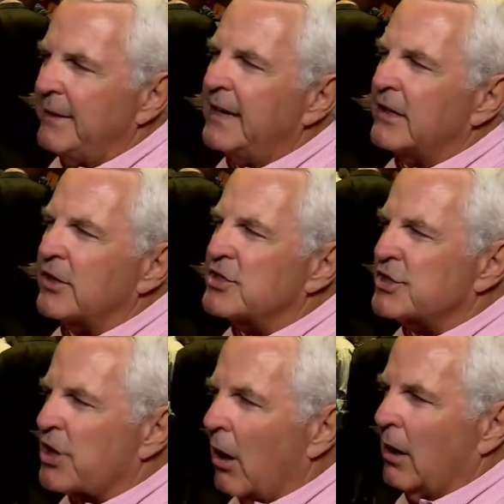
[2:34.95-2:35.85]
I mean, it is a
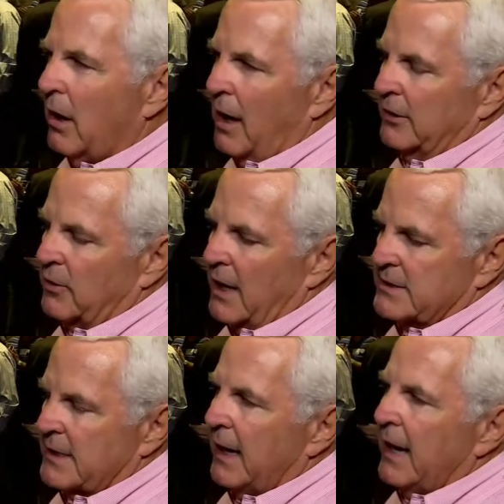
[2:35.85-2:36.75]
stark
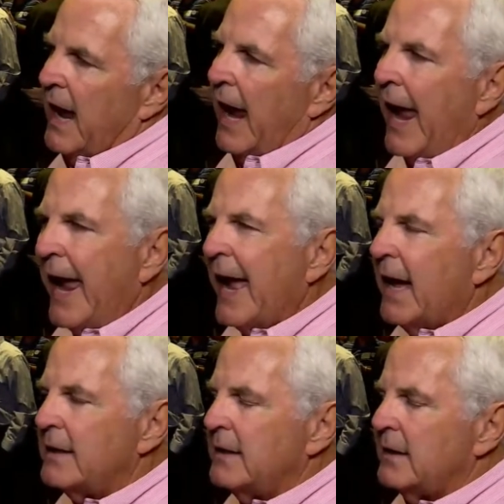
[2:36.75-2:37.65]
contrast.
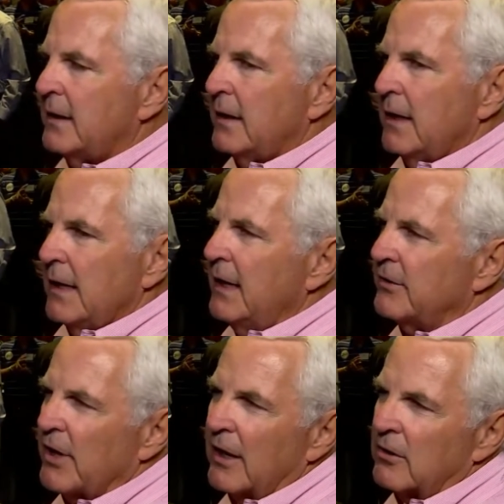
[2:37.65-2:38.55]
And he
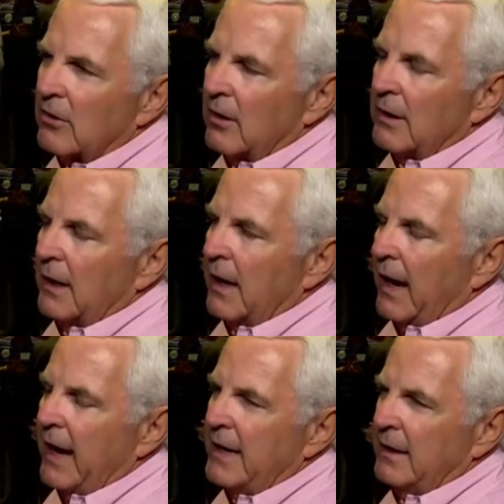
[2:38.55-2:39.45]
is under
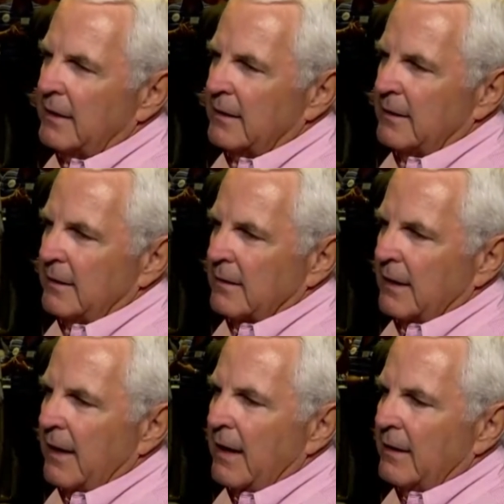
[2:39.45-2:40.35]
a
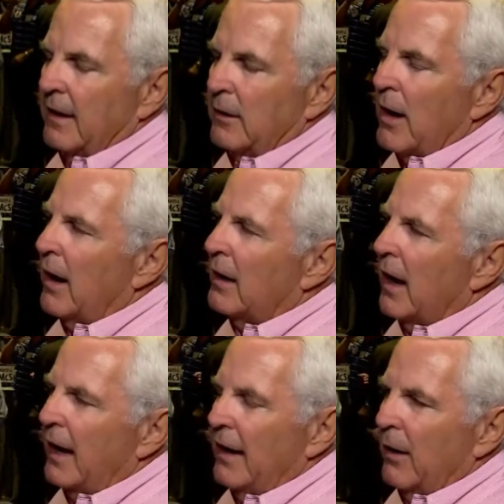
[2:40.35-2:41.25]
uh,
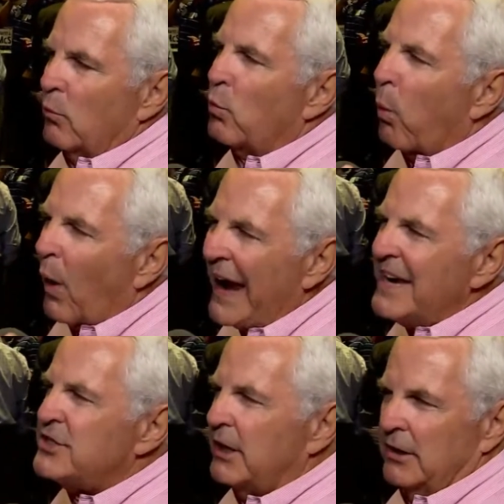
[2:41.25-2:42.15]

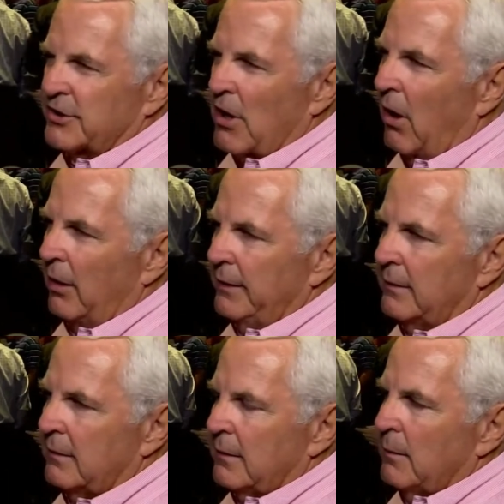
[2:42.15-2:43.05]
raging assault
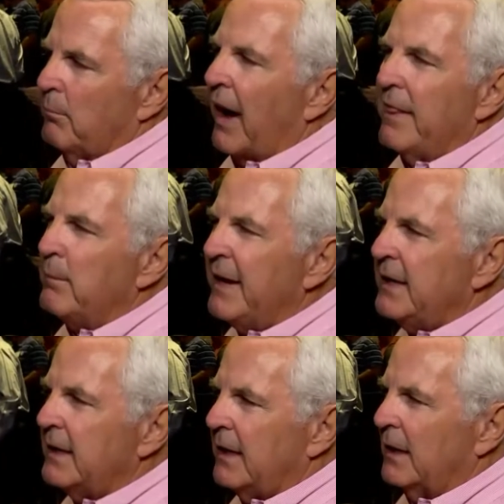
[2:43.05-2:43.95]
by the
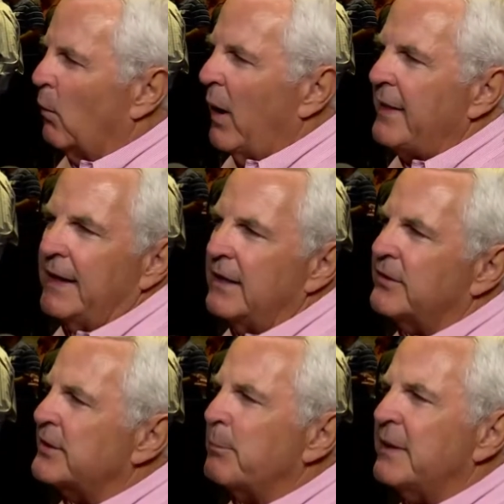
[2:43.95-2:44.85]
media in a way that
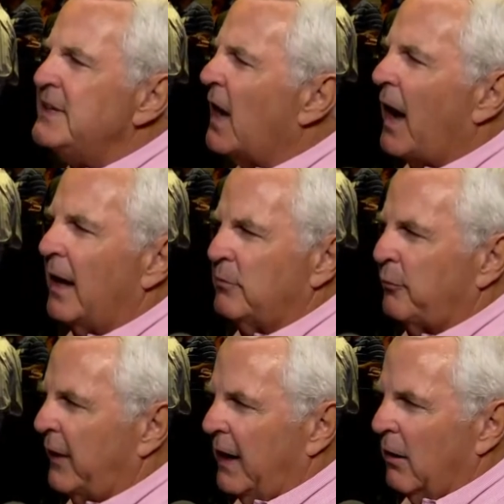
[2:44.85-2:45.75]
is simply not
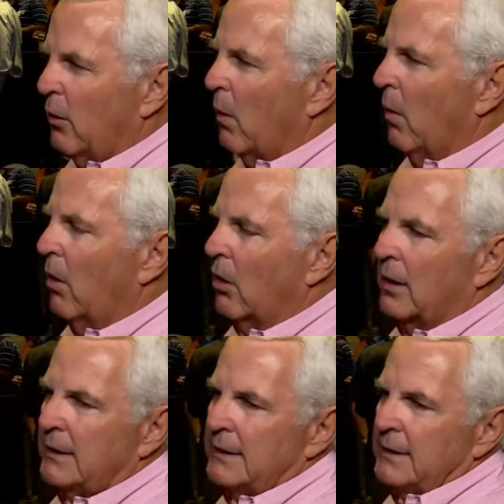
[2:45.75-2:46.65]
fair
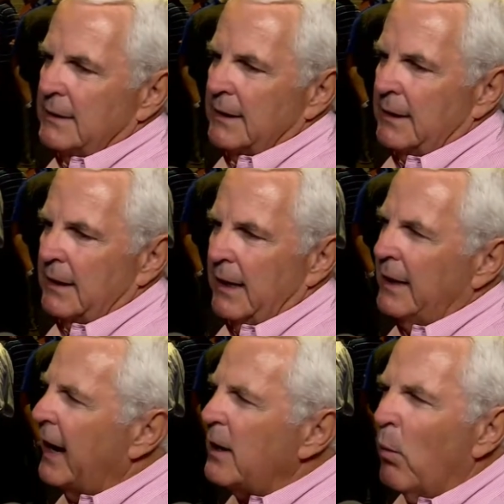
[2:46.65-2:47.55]
or uh,
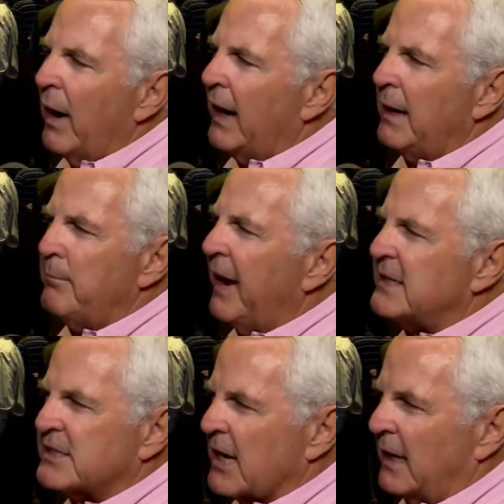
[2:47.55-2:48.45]
in any way
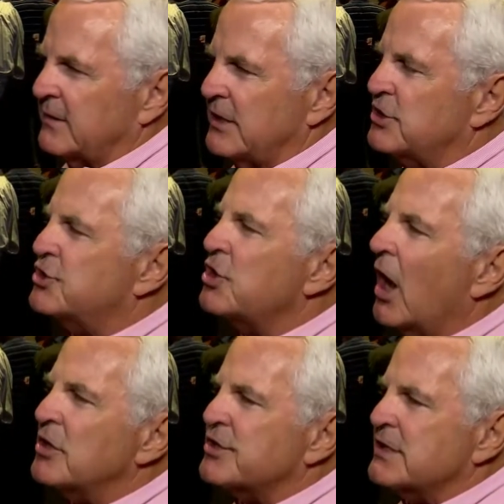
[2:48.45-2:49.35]
makes sense. It's
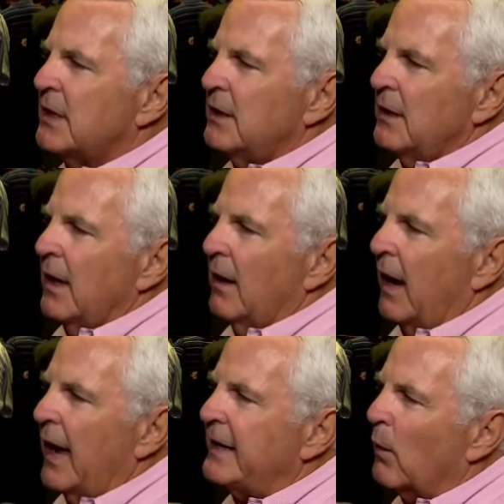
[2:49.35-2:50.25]
just an